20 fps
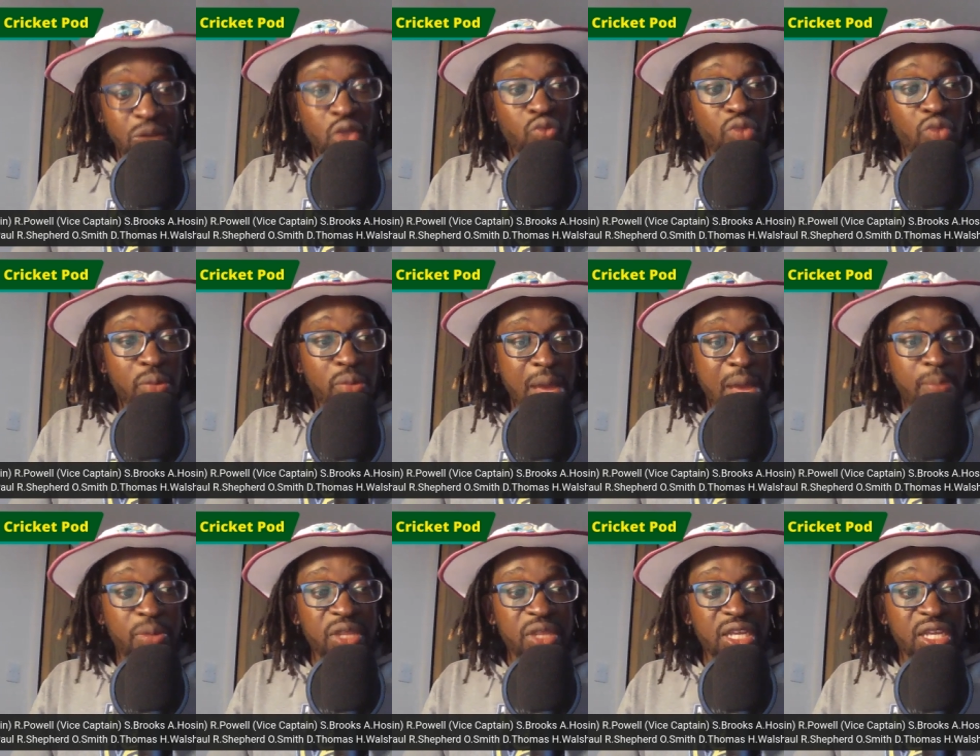
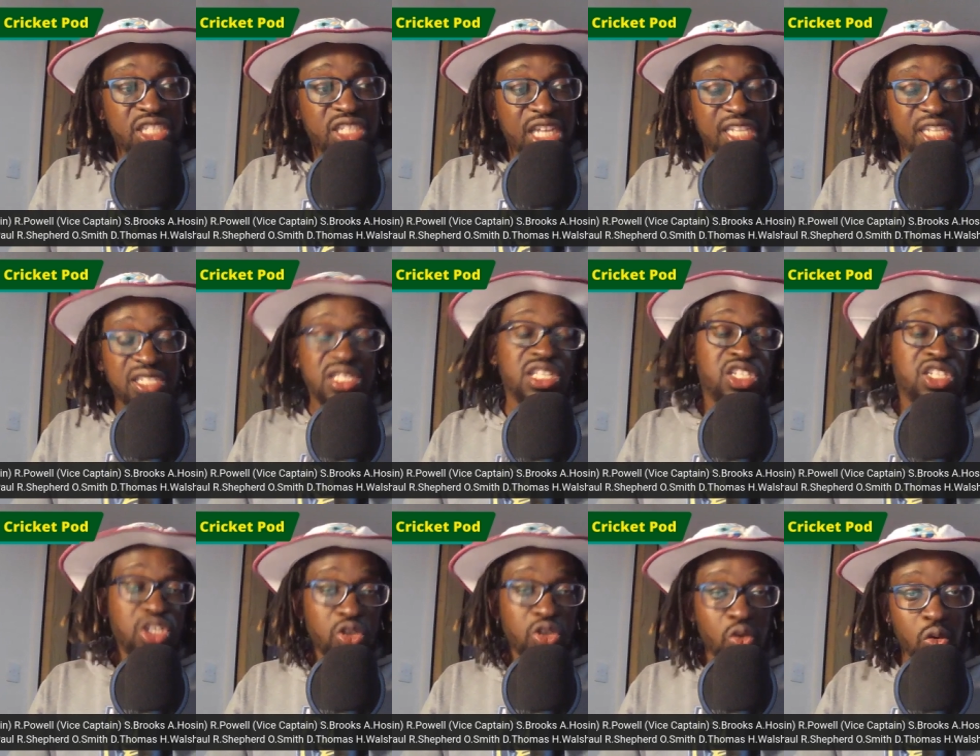Remember that Jason
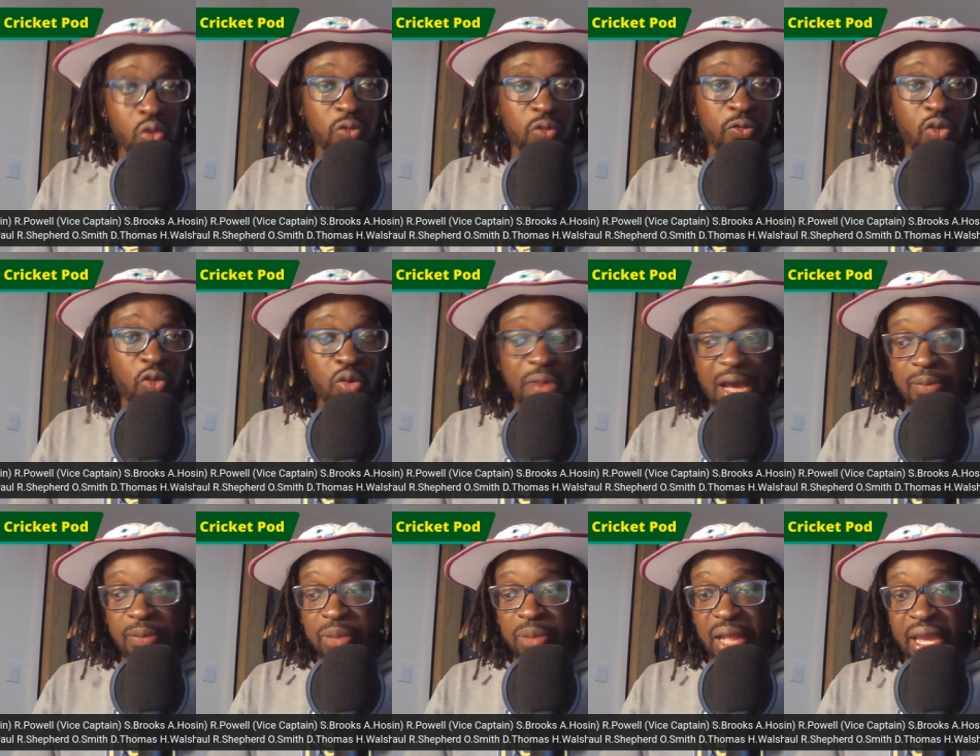is an all
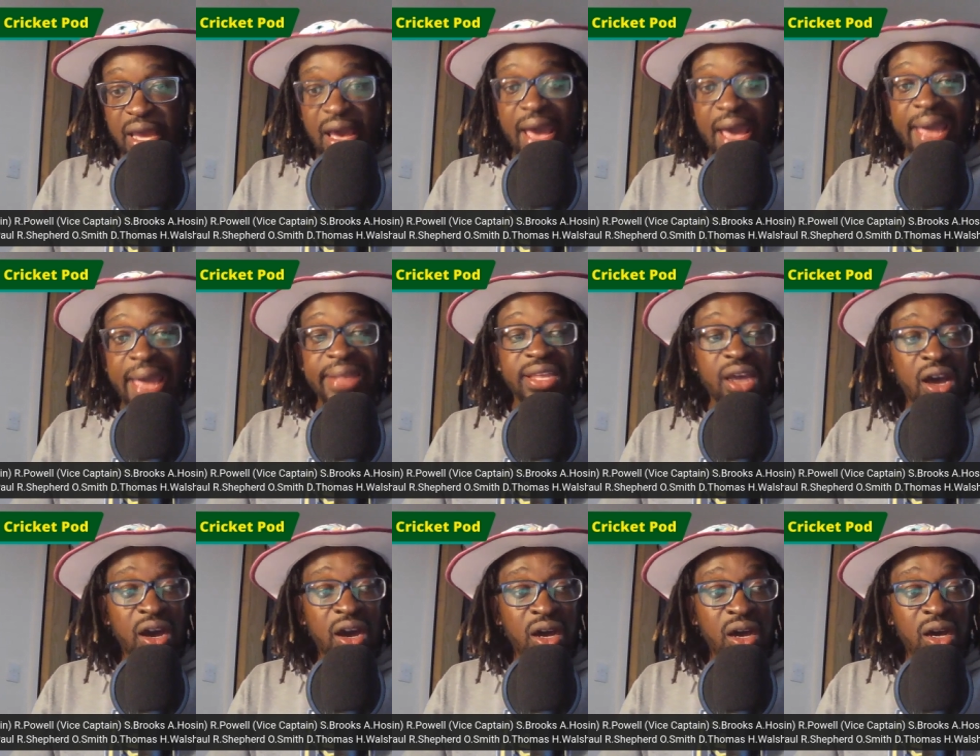format player, and
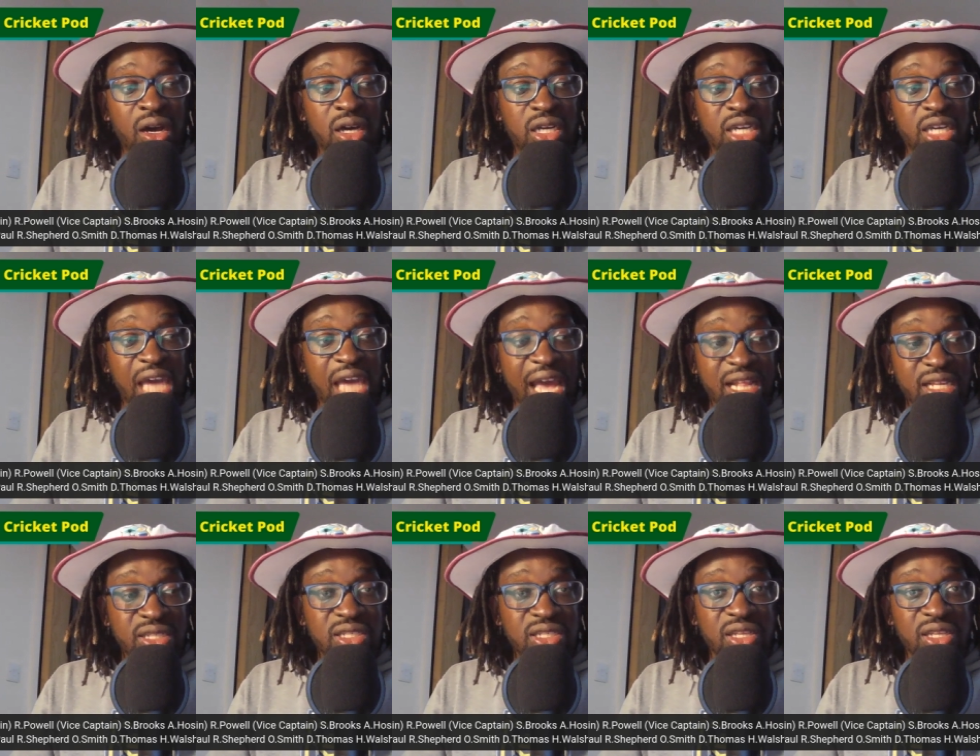our
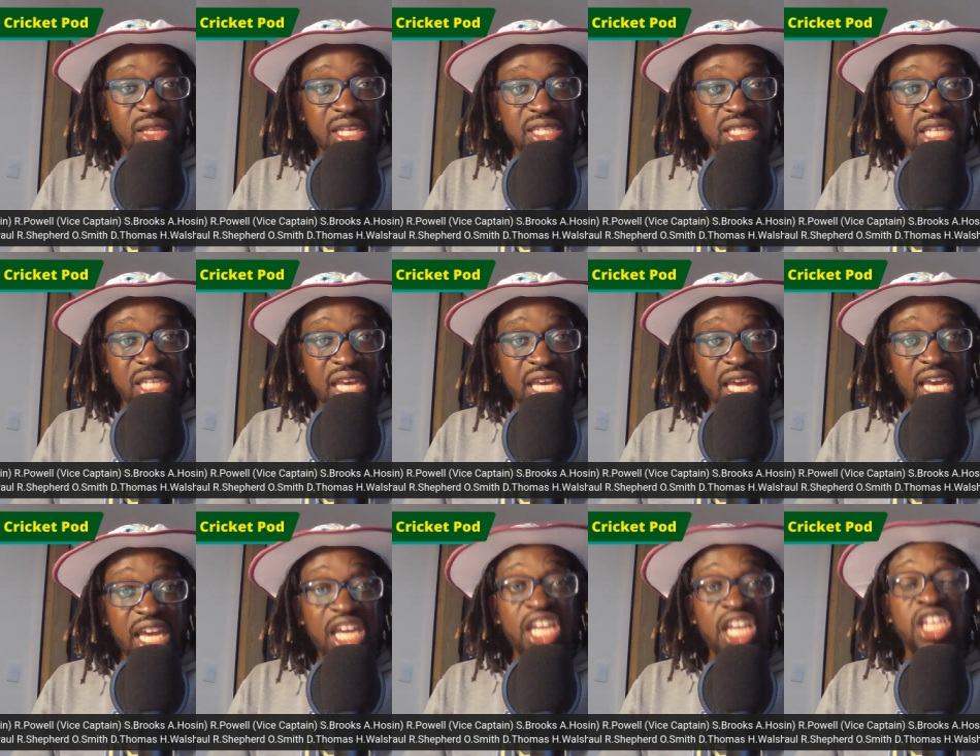calendar this
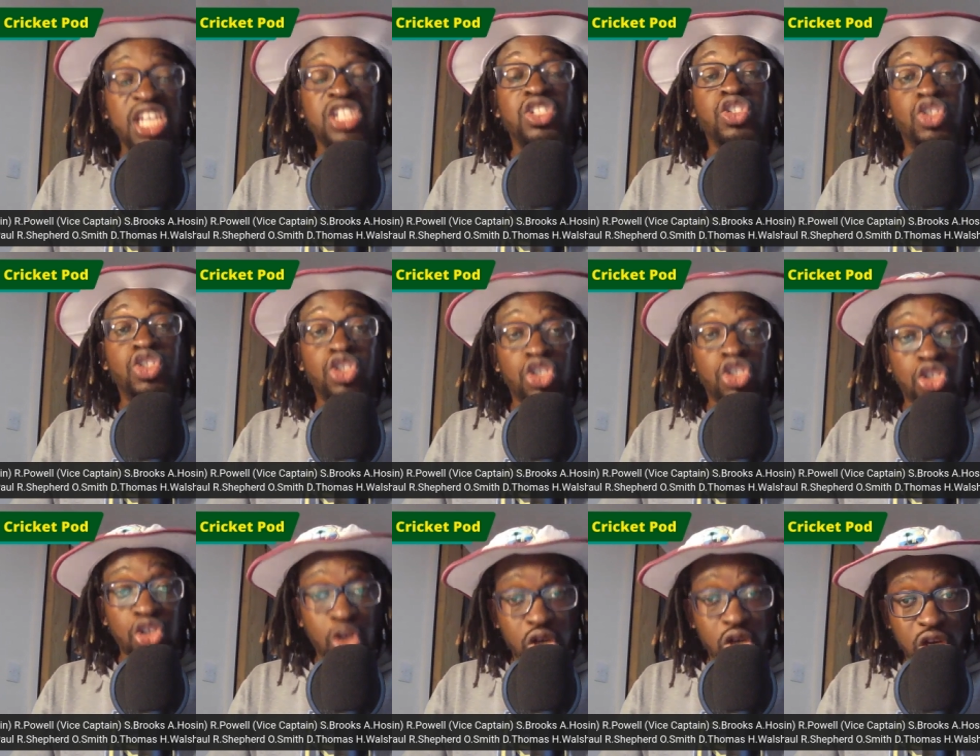year is
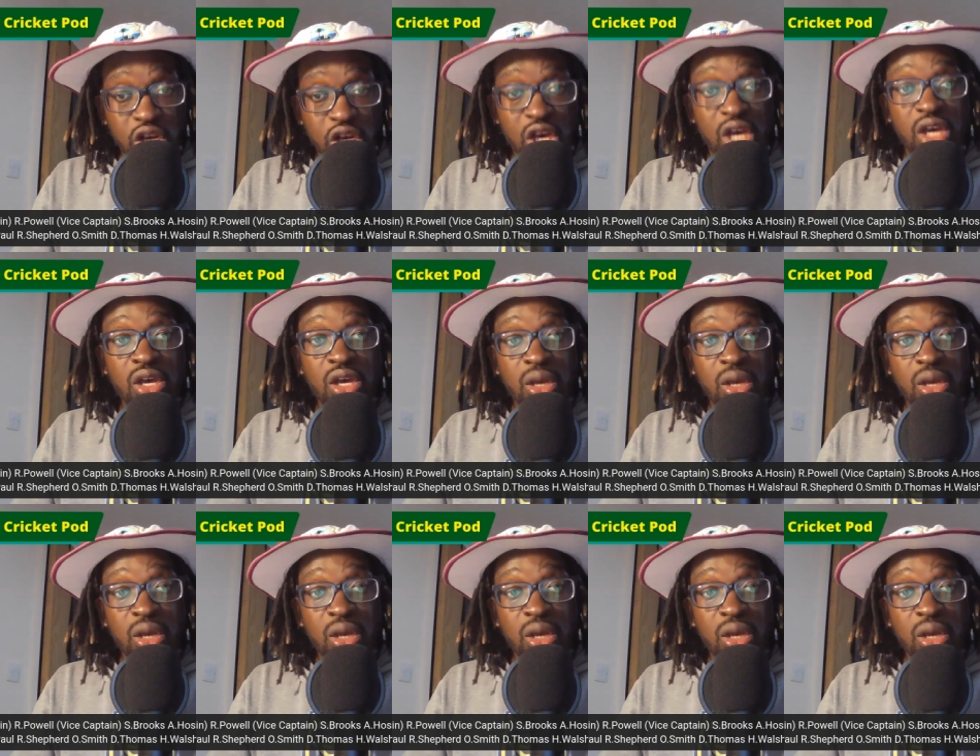chocker